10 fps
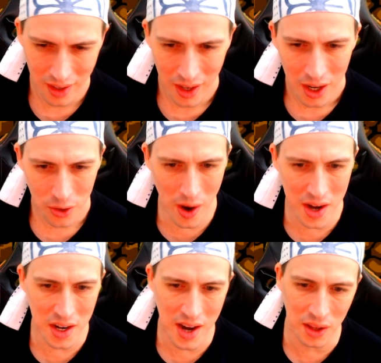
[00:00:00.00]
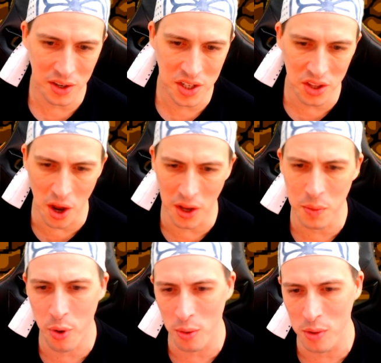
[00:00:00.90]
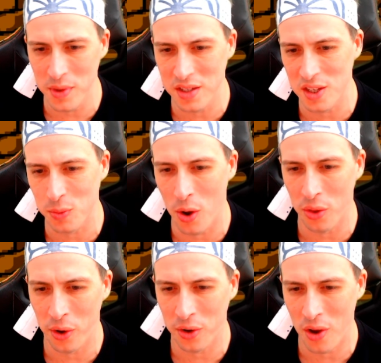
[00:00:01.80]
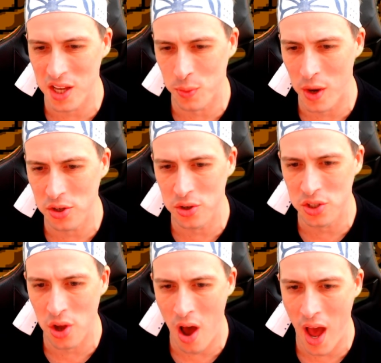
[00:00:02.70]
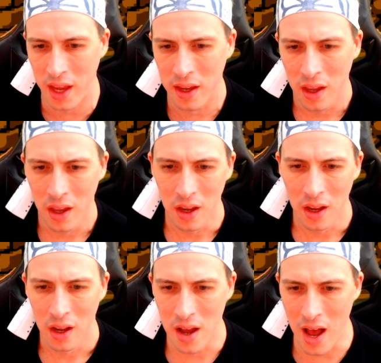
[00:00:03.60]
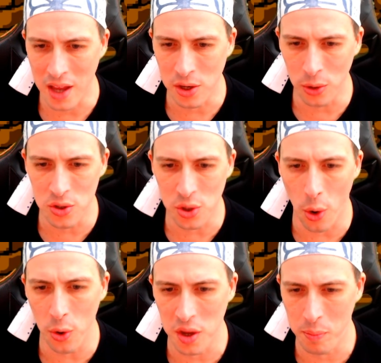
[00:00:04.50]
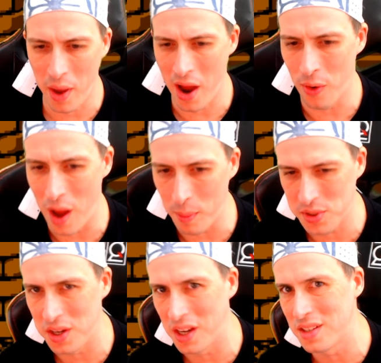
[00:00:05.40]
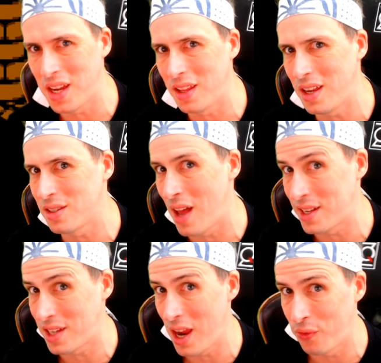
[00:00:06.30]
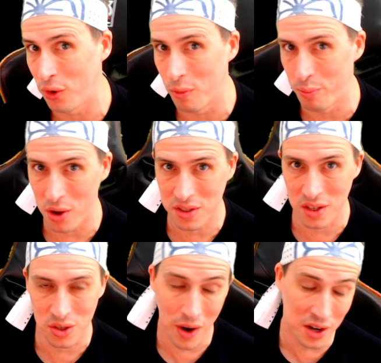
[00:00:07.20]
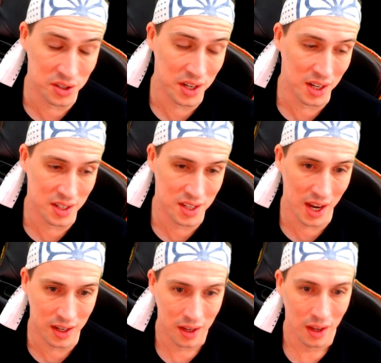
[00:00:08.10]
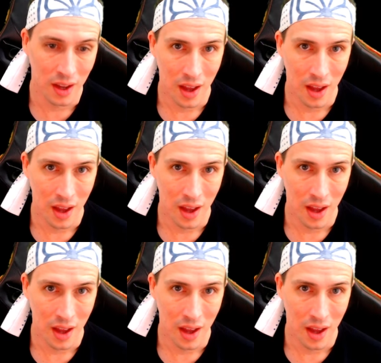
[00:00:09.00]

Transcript: Great analogy. The only problem is as well though, guys, when you die, you lose all your power-ups. So you can see these last handful of bosses are actually going to take a